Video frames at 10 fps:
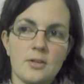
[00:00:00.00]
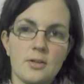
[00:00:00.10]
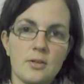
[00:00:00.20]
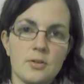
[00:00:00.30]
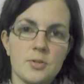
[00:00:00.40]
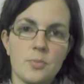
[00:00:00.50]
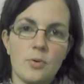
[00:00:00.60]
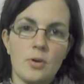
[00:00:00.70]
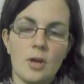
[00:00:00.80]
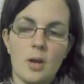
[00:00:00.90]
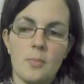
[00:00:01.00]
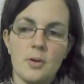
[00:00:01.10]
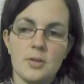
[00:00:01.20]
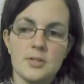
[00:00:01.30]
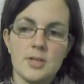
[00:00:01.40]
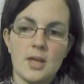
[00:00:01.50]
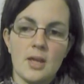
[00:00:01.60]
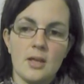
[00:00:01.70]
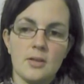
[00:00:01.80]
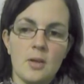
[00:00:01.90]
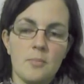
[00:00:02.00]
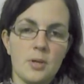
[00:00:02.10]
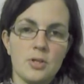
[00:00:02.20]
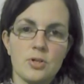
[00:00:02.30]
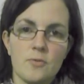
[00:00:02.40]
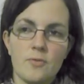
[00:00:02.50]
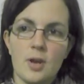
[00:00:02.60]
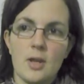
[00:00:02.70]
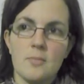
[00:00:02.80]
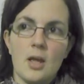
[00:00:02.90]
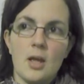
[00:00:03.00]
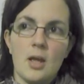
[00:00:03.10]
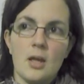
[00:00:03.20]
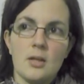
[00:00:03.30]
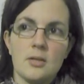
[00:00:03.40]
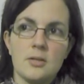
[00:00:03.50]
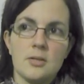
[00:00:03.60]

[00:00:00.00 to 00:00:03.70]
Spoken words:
small cupboards and picture frames, and